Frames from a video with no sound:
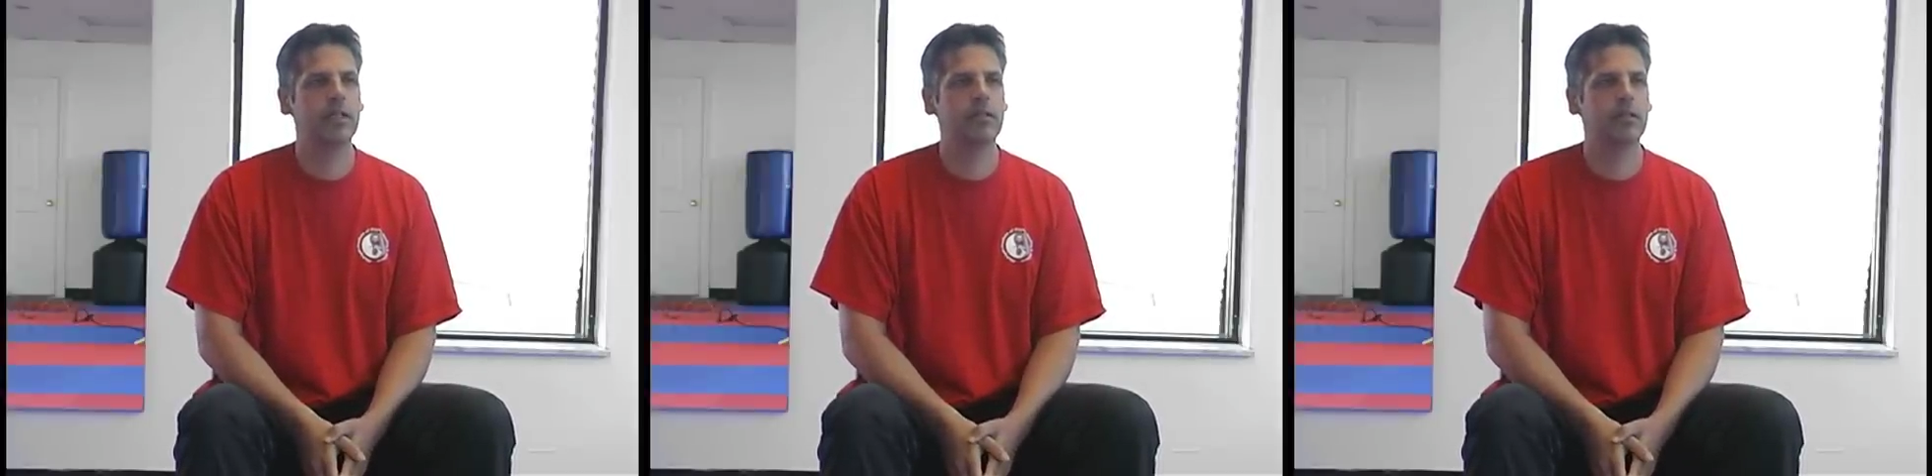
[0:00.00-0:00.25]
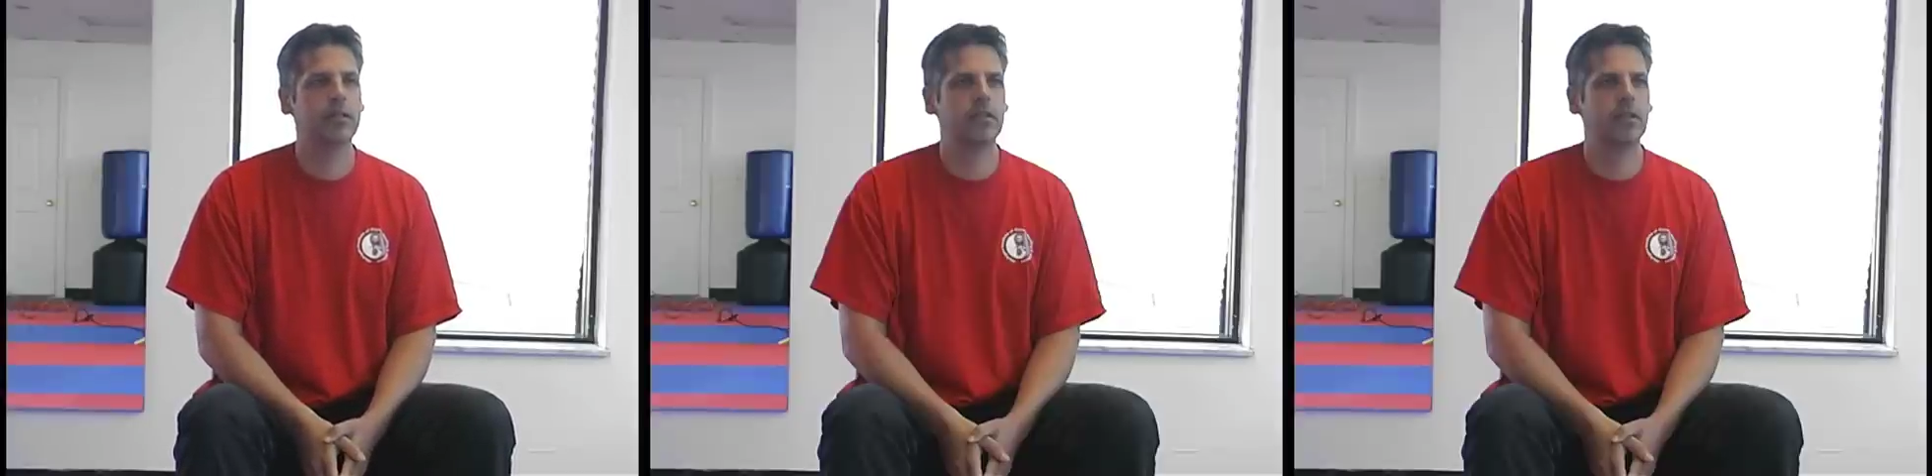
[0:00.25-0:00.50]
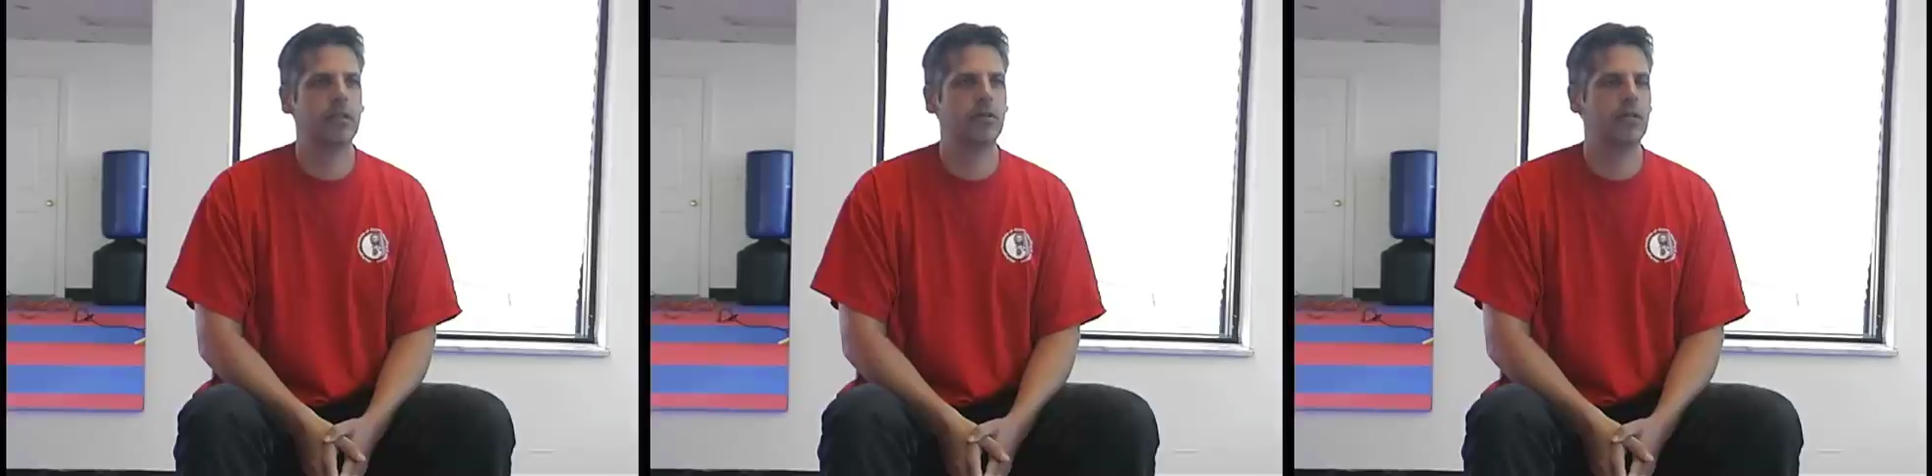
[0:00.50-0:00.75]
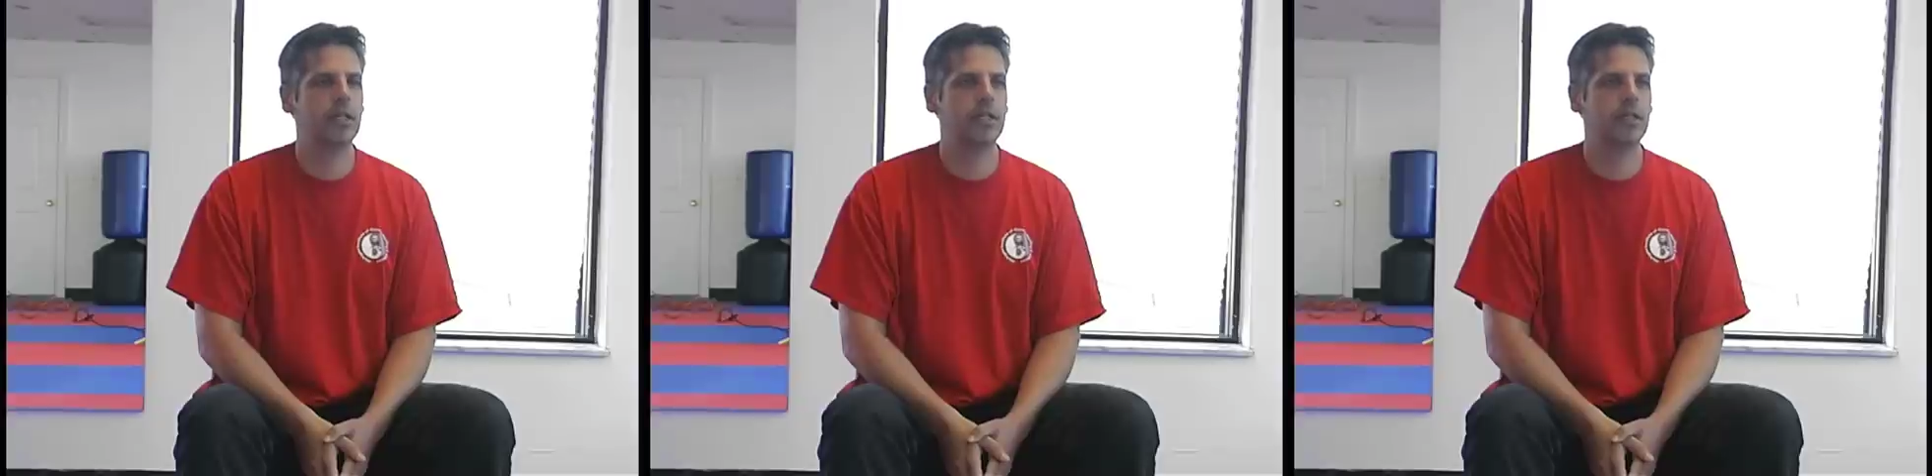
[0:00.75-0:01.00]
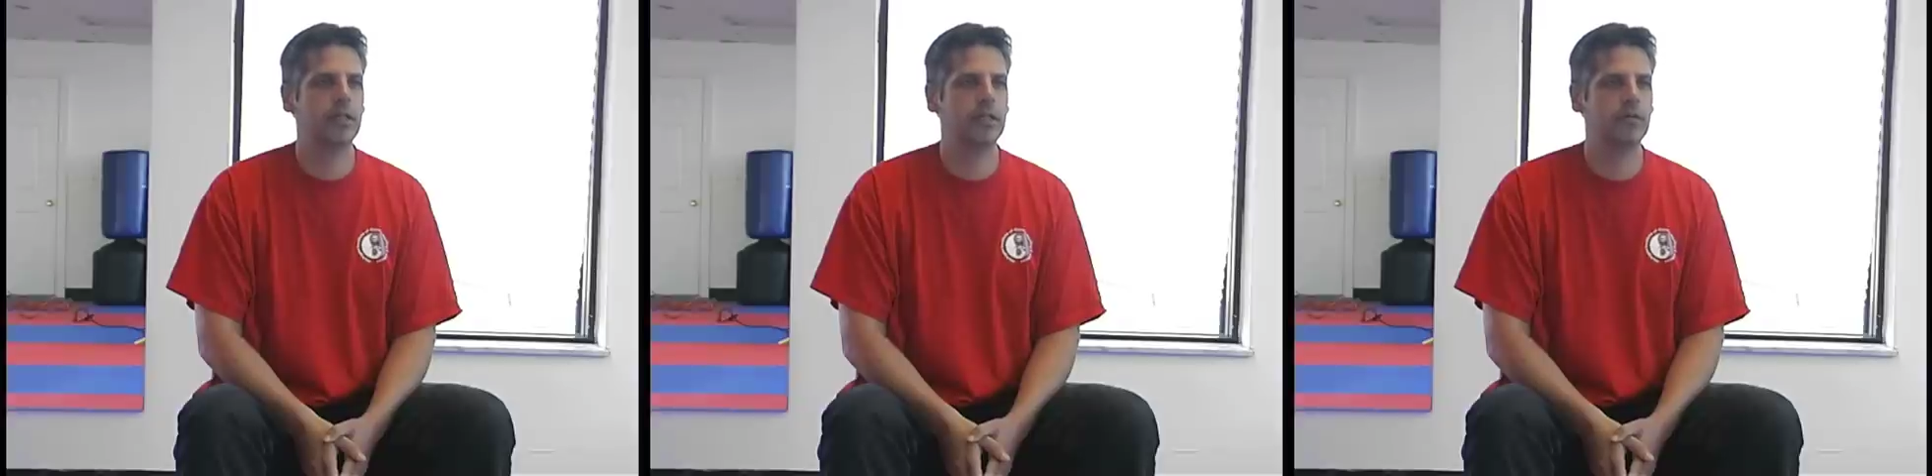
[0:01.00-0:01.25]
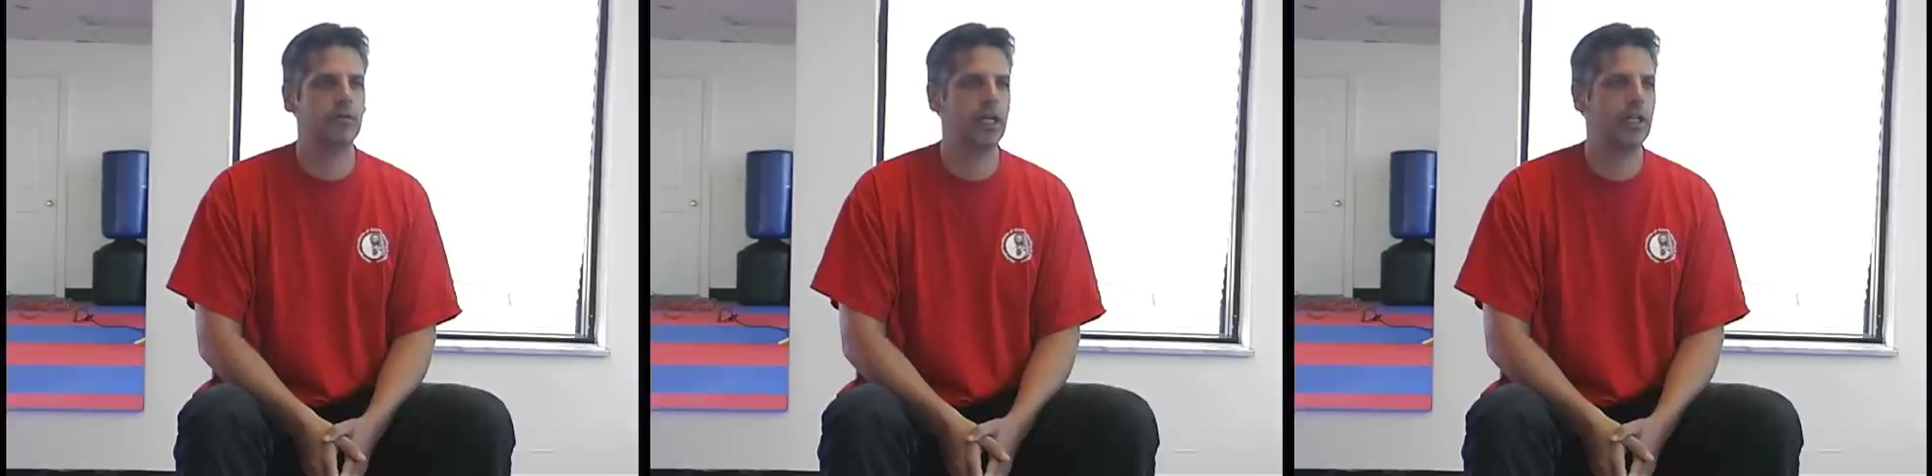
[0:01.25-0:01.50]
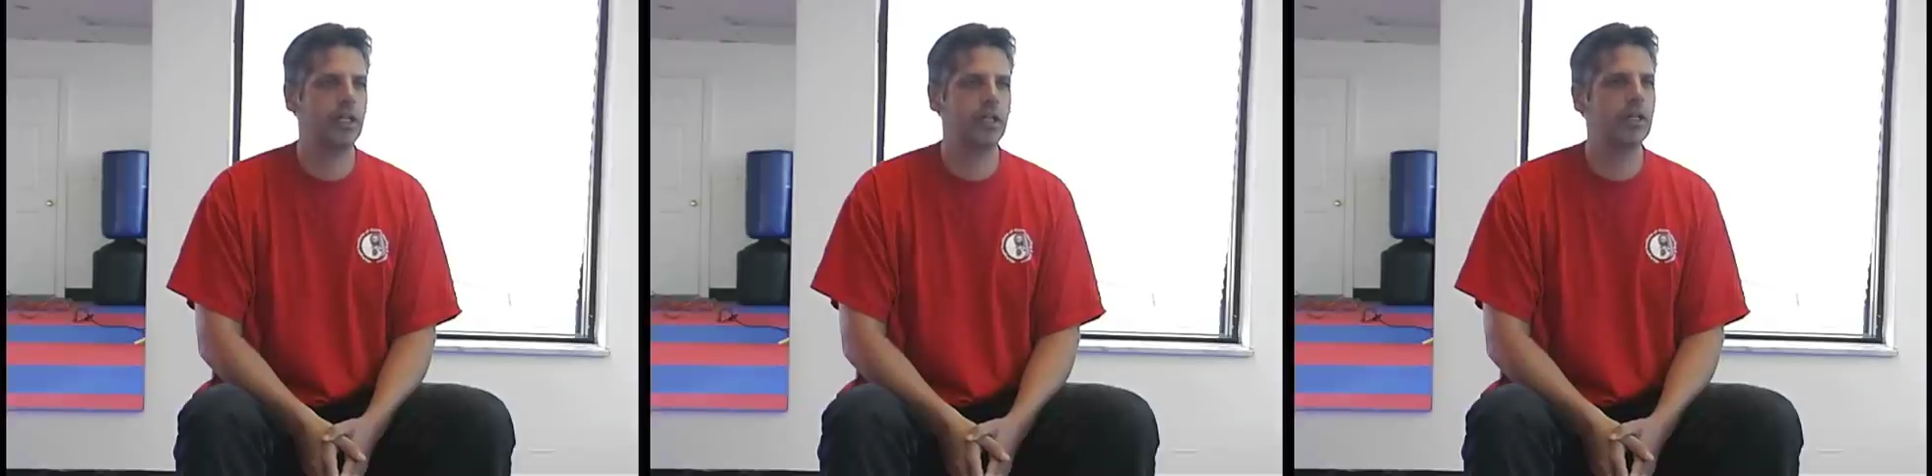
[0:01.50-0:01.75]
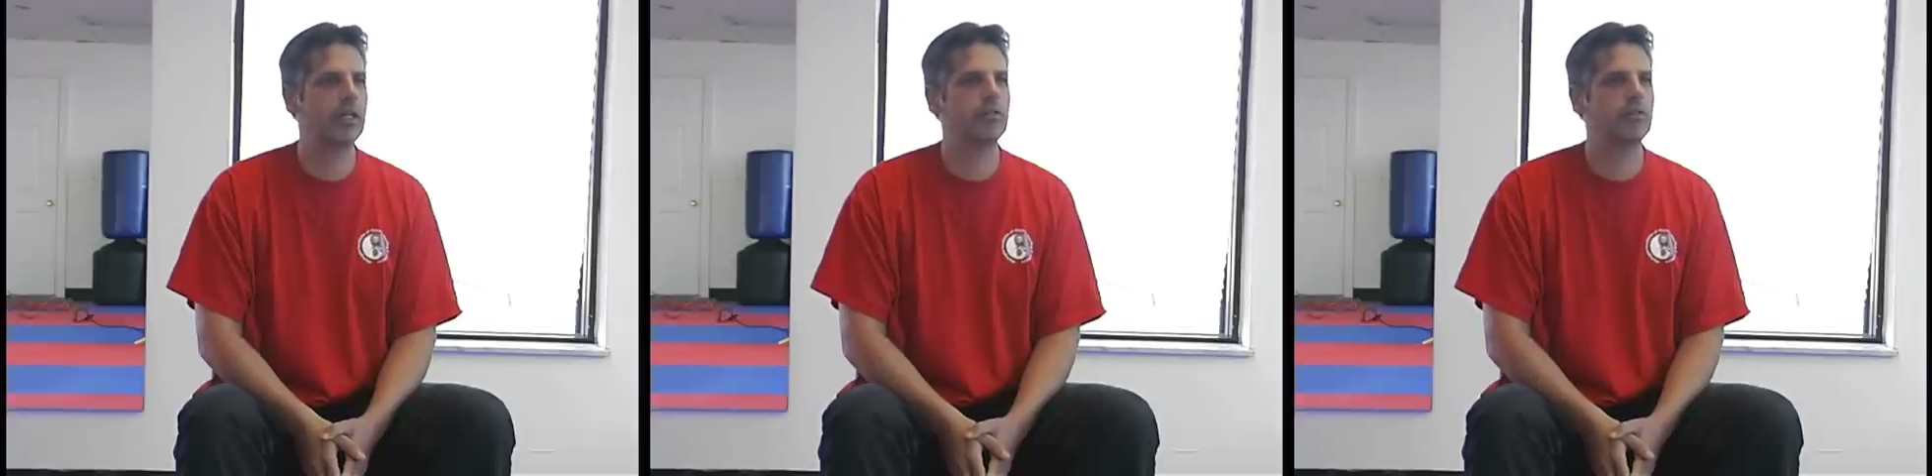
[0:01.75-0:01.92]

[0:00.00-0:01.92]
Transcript: I don't like it in Reiki.